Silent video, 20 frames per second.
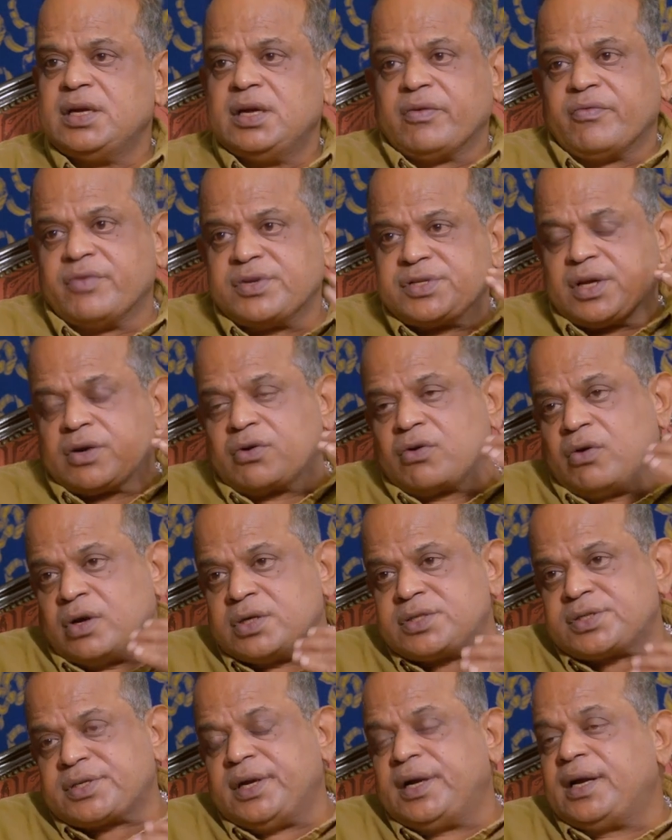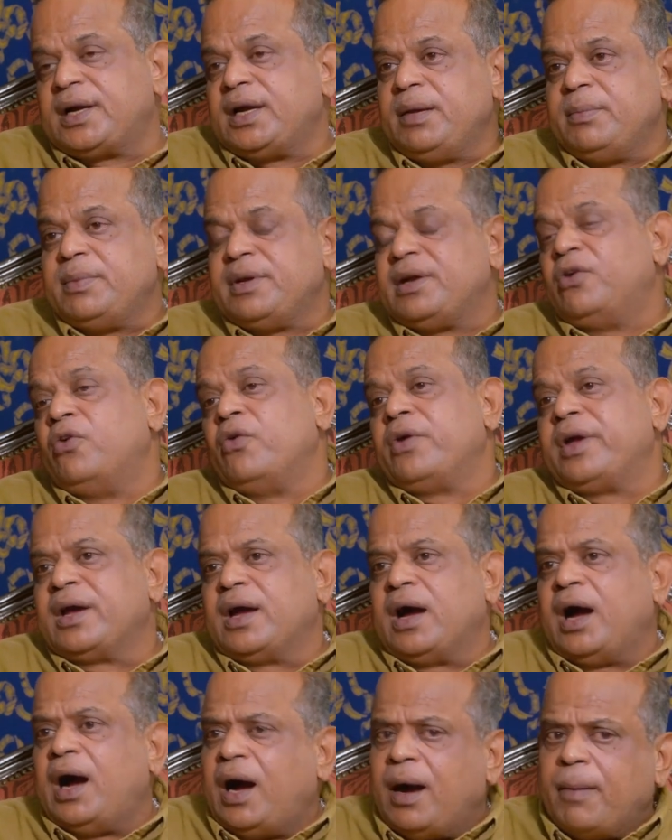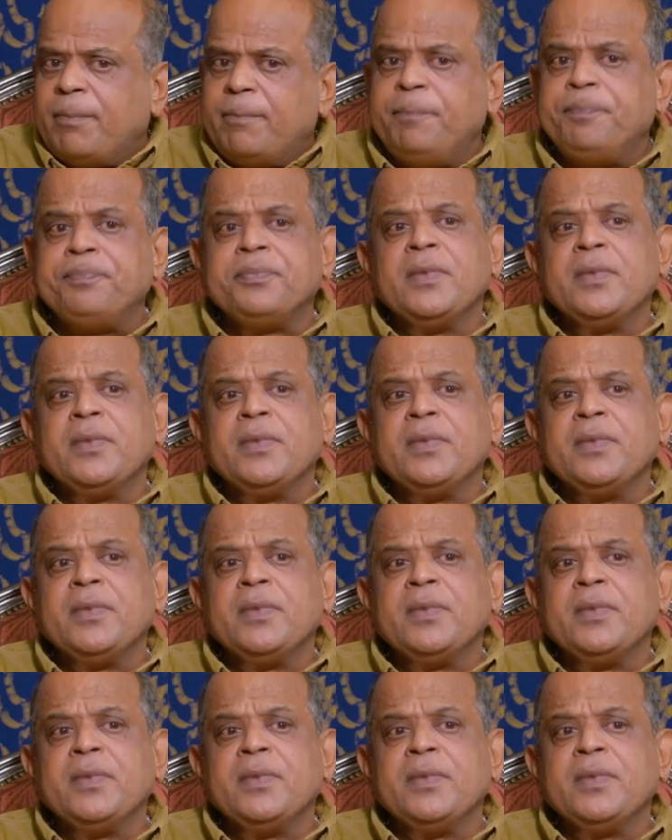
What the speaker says: which are constantly be going up.